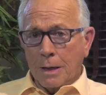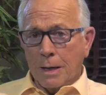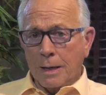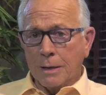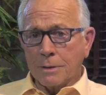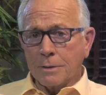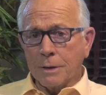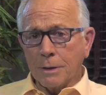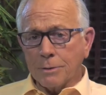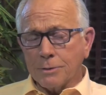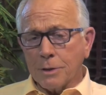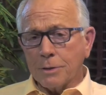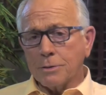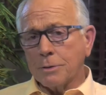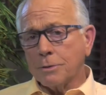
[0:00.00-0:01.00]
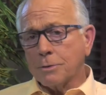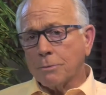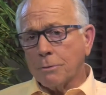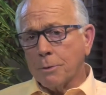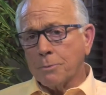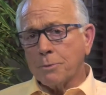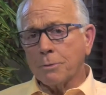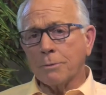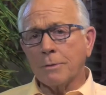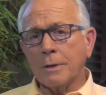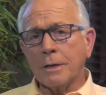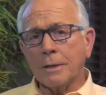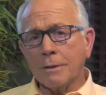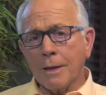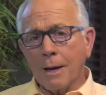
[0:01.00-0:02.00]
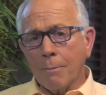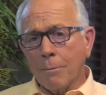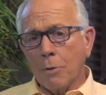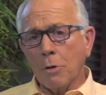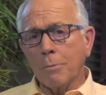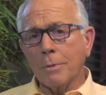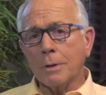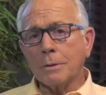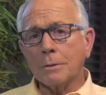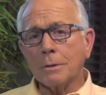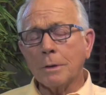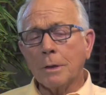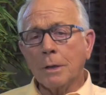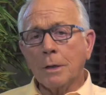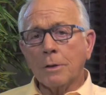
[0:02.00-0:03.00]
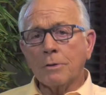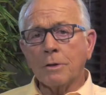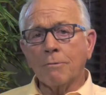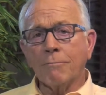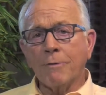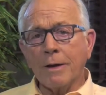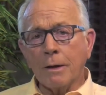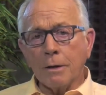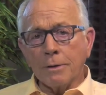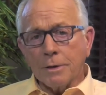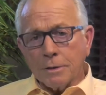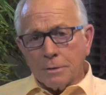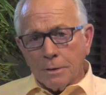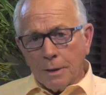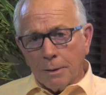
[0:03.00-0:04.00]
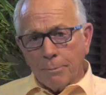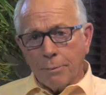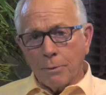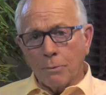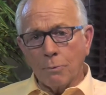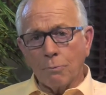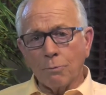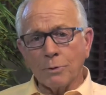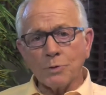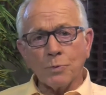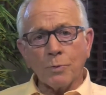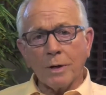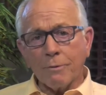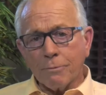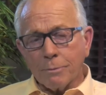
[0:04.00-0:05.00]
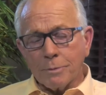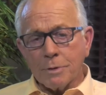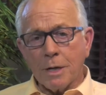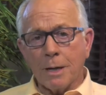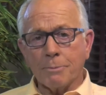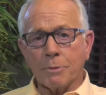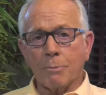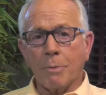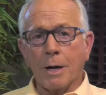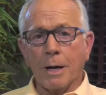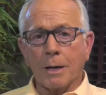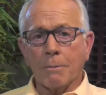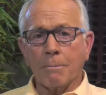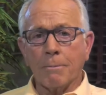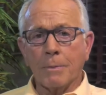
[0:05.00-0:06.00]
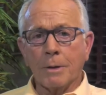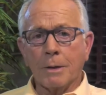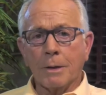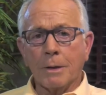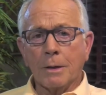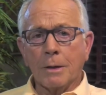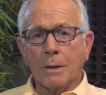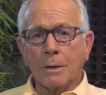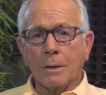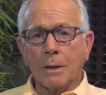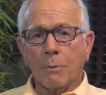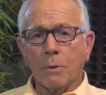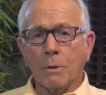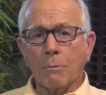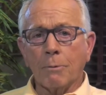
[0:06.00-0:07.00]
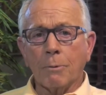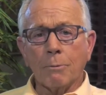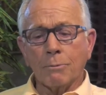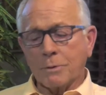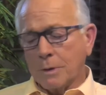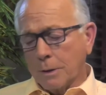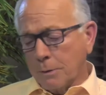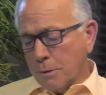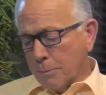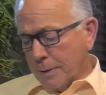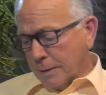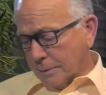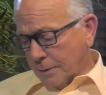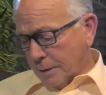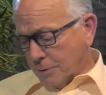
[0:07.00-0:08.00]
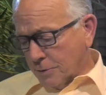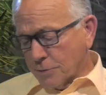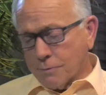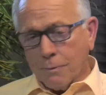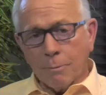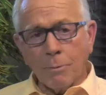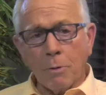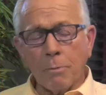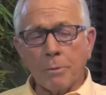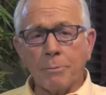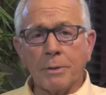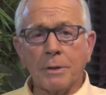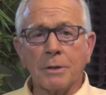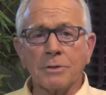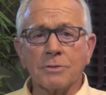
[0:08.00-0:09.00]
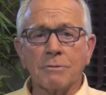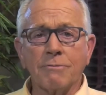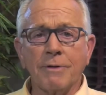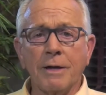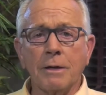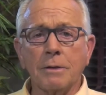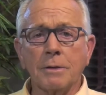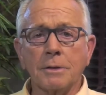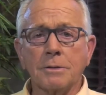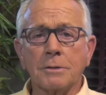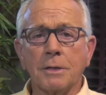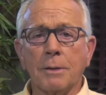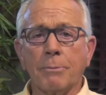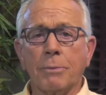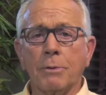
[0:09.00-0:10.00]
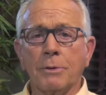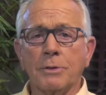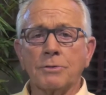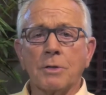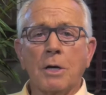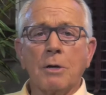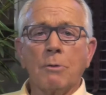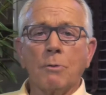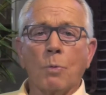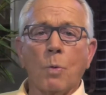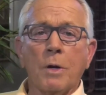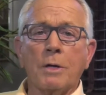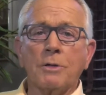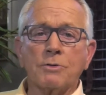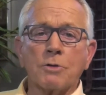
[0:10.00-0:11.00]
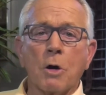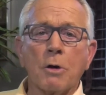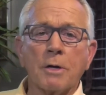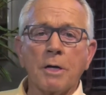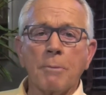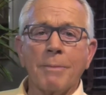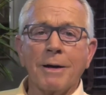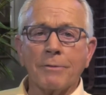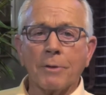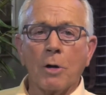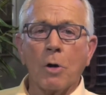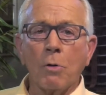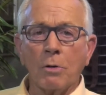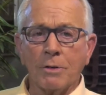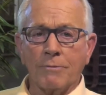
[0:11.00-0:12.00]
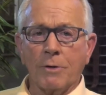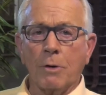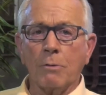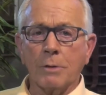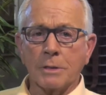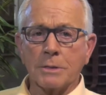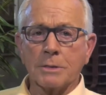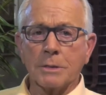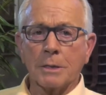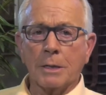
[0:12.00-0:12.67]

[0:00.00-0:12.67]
And it tells us in Scripture that at that moment, the veil in the temple was rent from top to bottom. Now, I want to tell you about that just for a moment, because the veil in the temple is what is talking about the Holy of Holies.